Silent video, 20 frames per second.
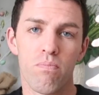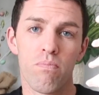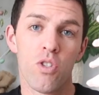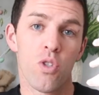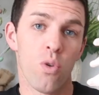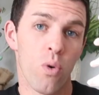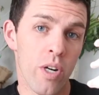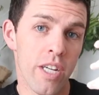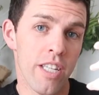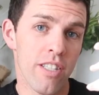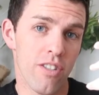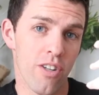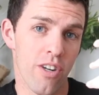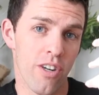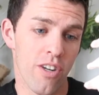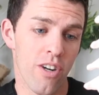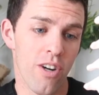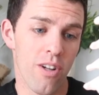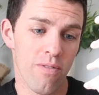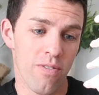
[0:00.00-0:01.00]
joints
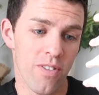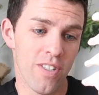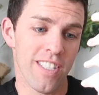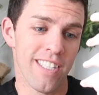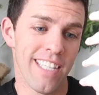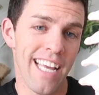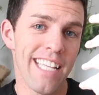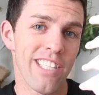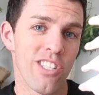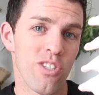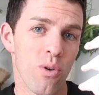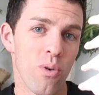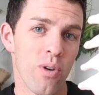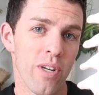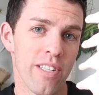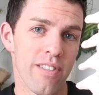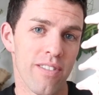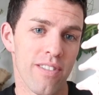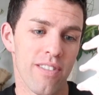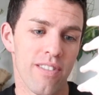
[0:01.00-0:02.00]
are called facet
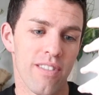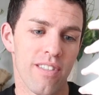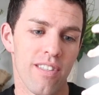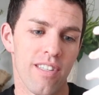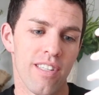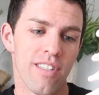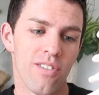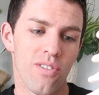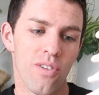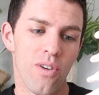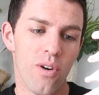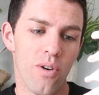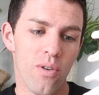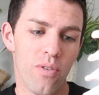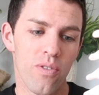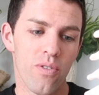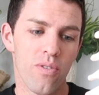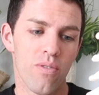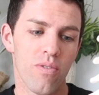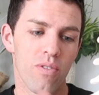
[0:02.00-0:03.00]
joints. And
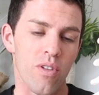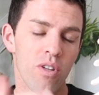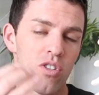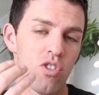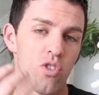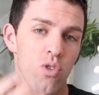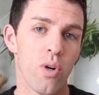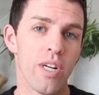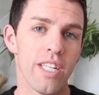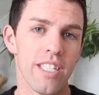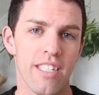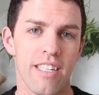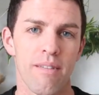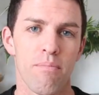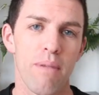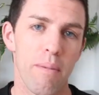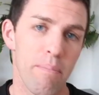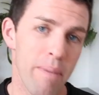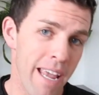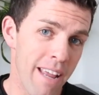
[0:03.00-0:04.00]
so those joints
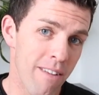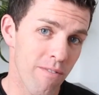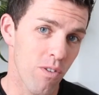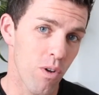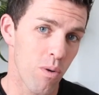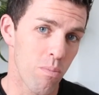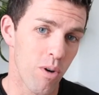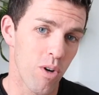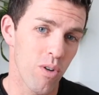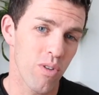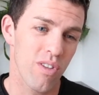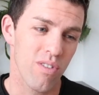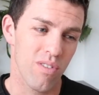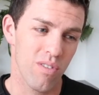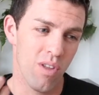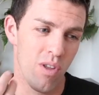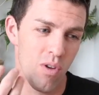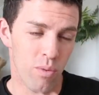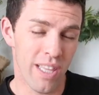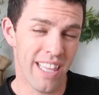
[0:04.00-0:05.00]
can be painful
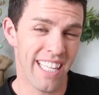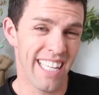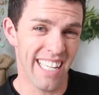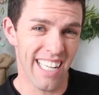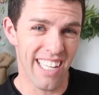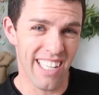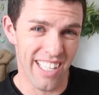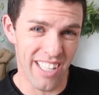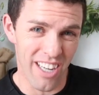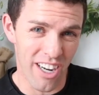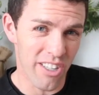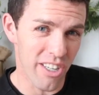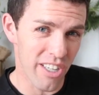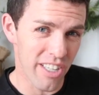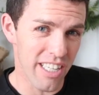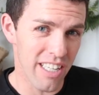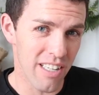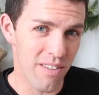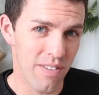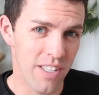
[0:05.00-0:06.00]
both within
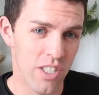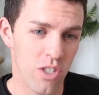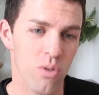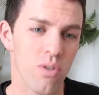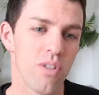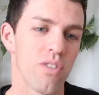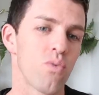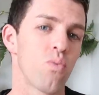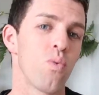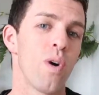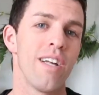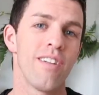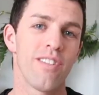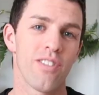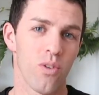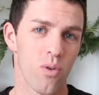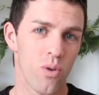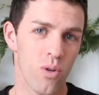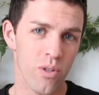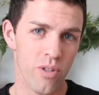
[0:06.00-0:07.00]
younger individual as well
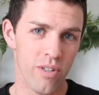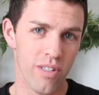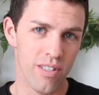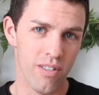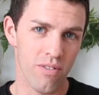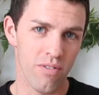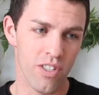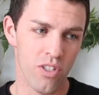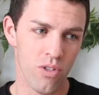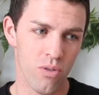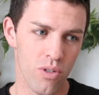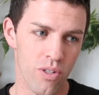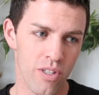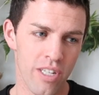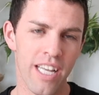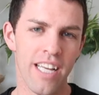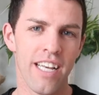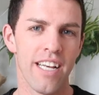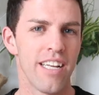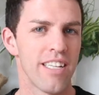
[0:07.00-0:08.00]
as older
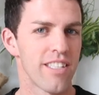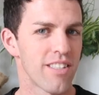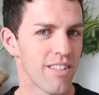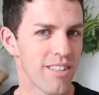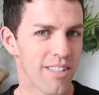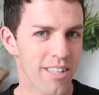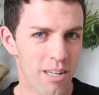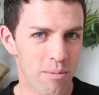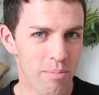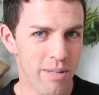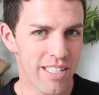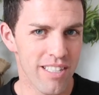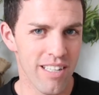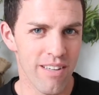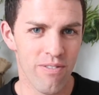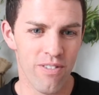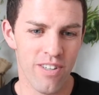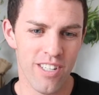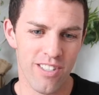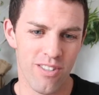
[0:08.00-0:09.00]
individual. It's a little bit
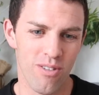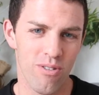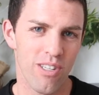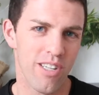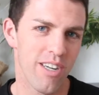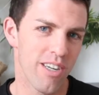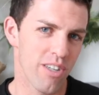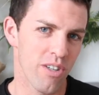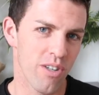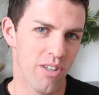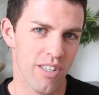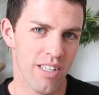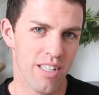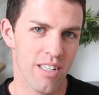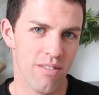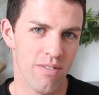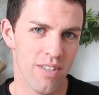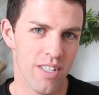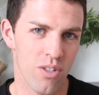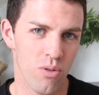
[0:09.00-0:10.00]
different. So younger
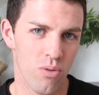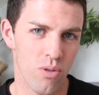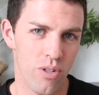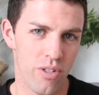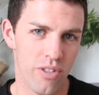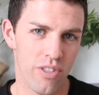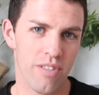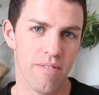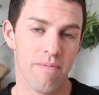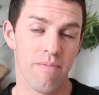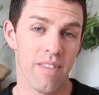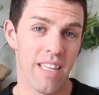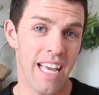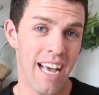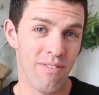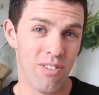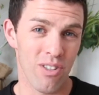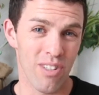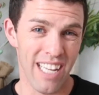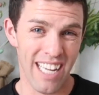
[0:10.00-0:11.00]
individuals,
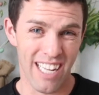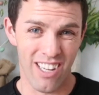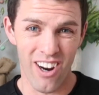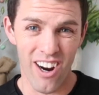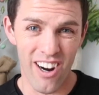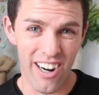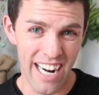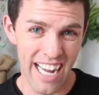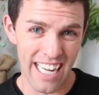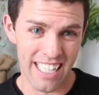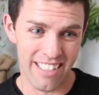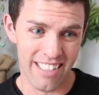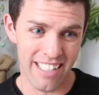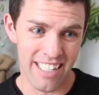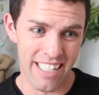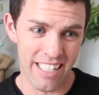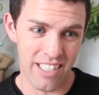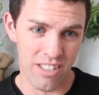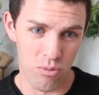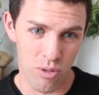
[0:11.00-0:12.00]
after like car
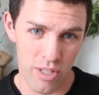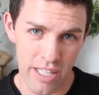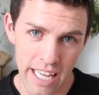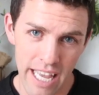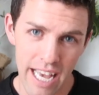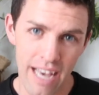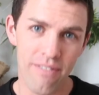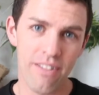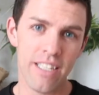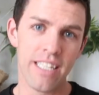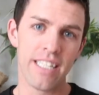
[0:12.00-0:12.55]
accidents, when they have